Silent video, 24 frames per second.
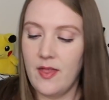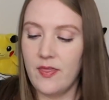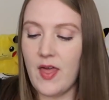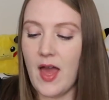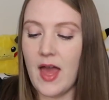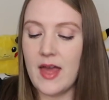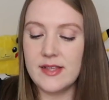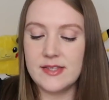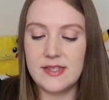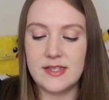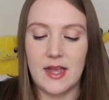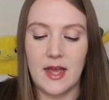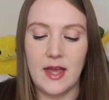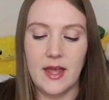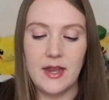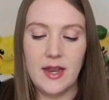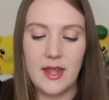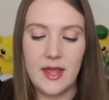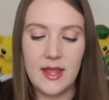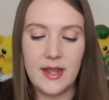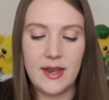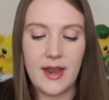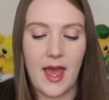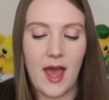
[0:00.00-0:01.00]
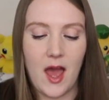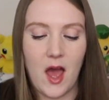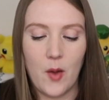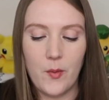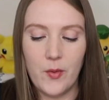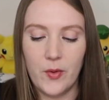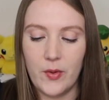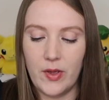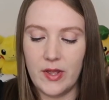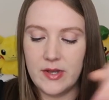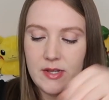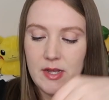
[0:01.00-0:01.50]
That is done. Now
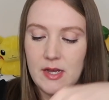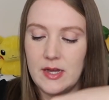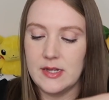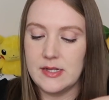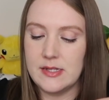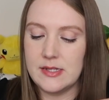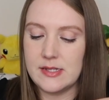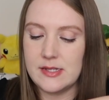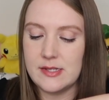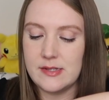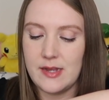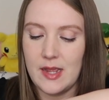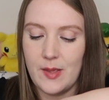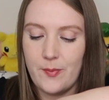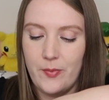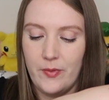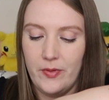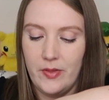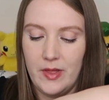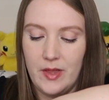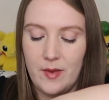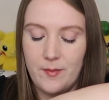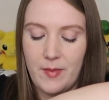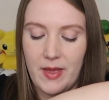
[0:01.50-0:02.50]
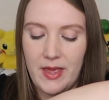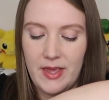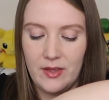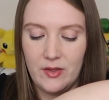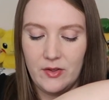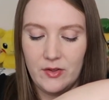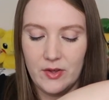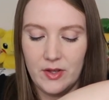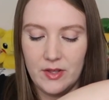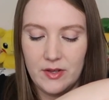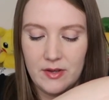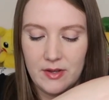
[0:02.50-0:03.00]
we're going to unstaple it. My
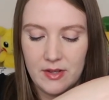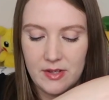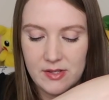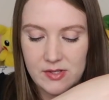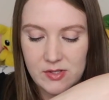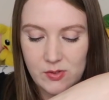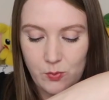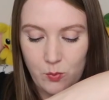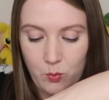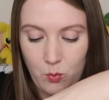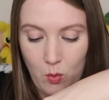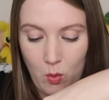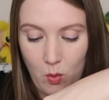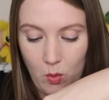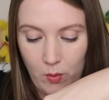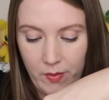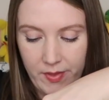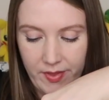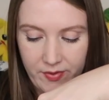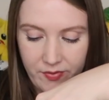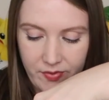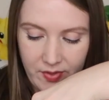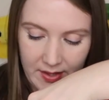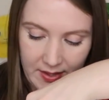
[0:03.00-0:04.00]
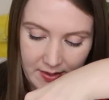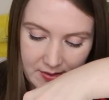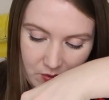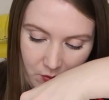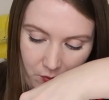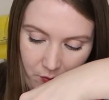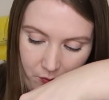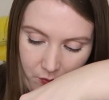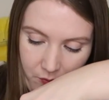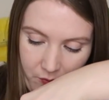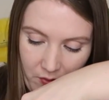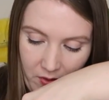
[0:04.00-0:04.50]
goodness. Oh, this thing is
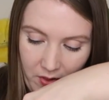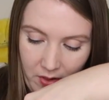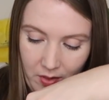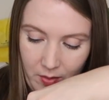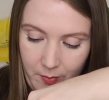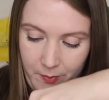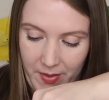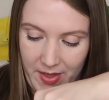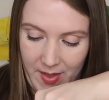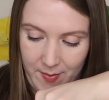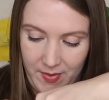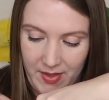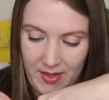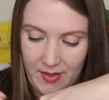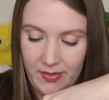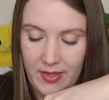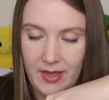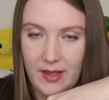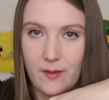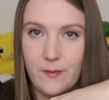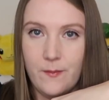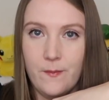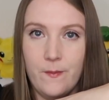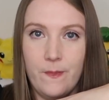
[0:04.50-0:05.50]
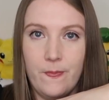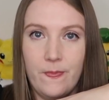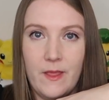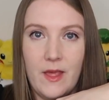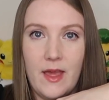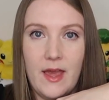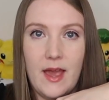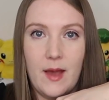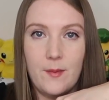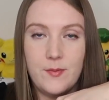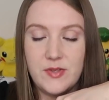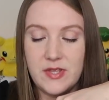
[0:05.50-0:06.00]
full, baby. Like,
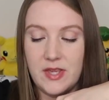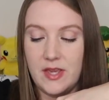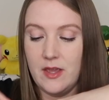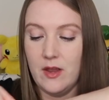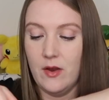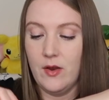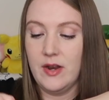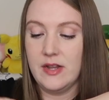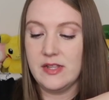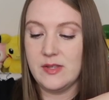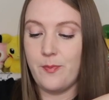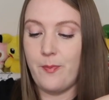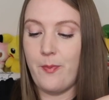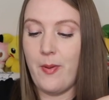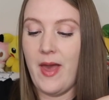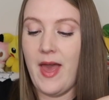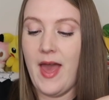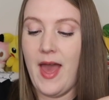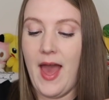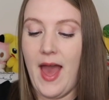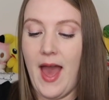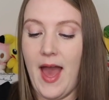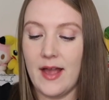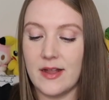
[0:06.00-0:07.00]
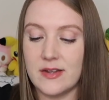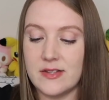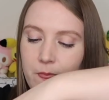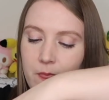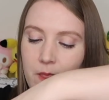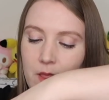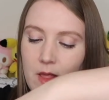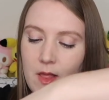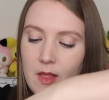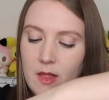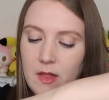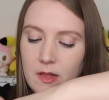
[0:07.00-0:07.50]
up to here, it is
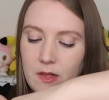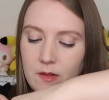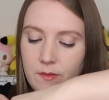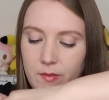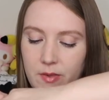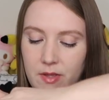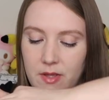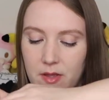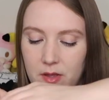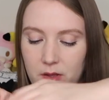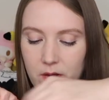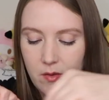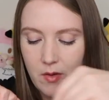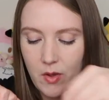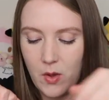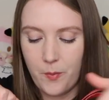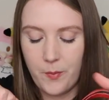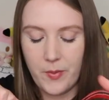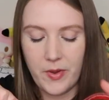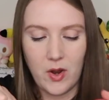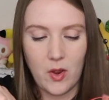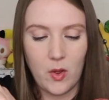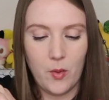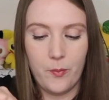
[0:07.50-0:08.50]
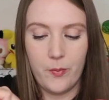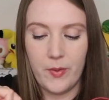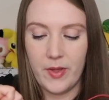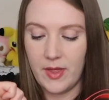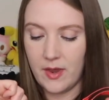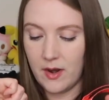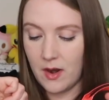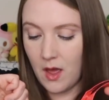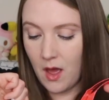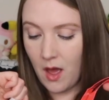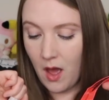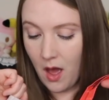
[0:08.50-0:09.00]
packed. Oh, open, open.
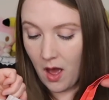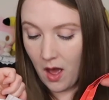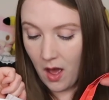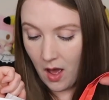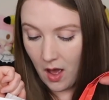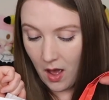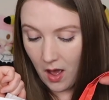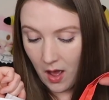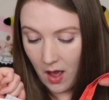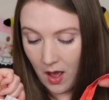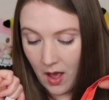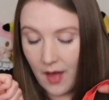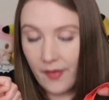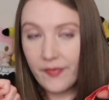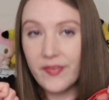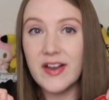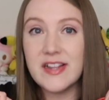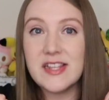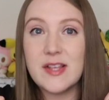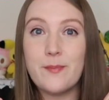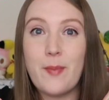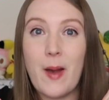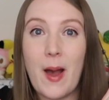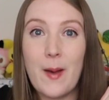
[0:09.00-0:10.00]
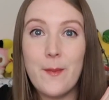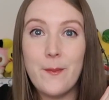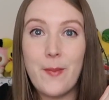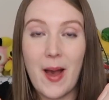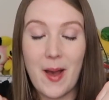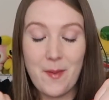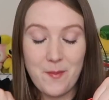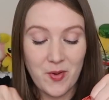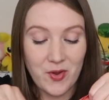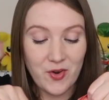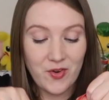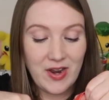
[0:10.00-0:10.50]
Oh, there's a
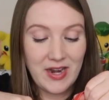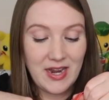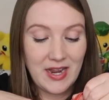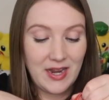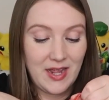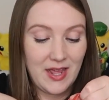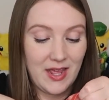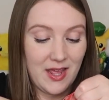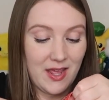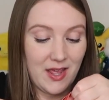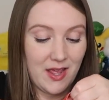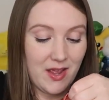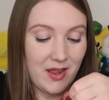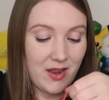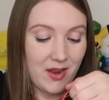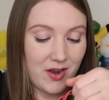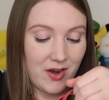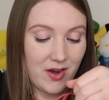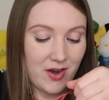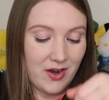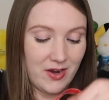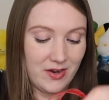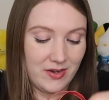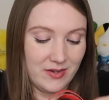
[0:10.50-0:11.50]
pom-pom tourin in here.